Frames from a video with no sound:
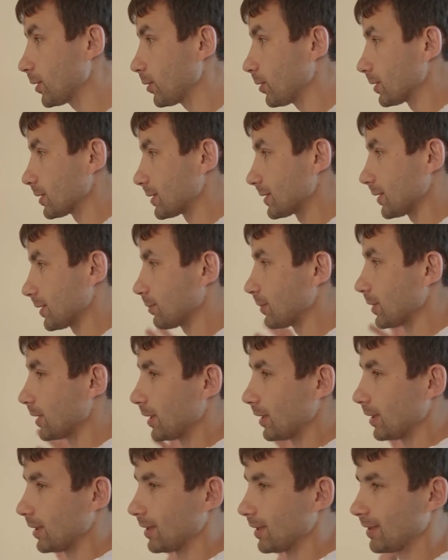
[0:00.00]
on some
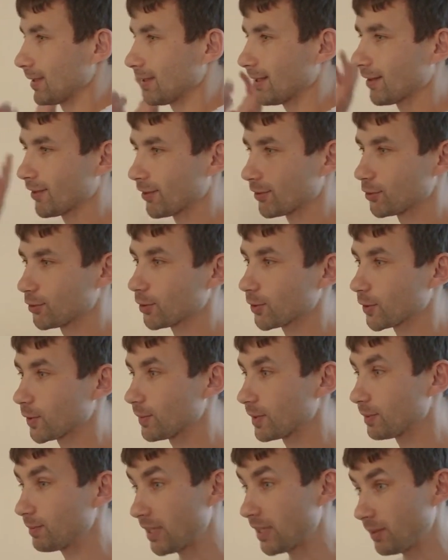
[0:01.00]
other
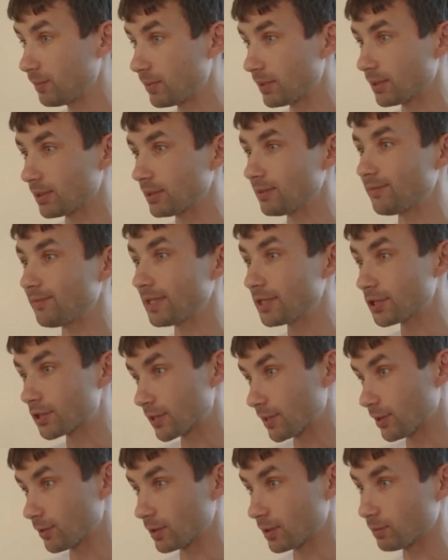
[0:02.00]
document, maybe
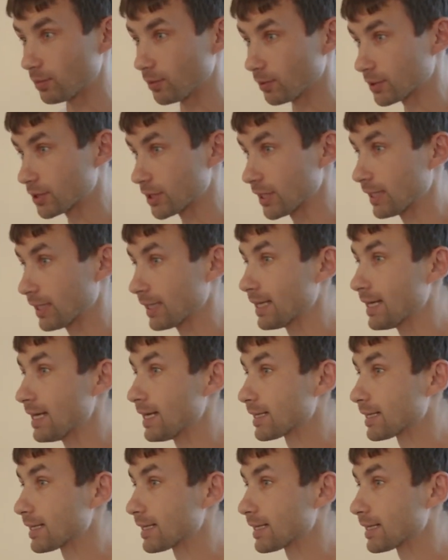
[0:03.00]
eventually on a blockchain,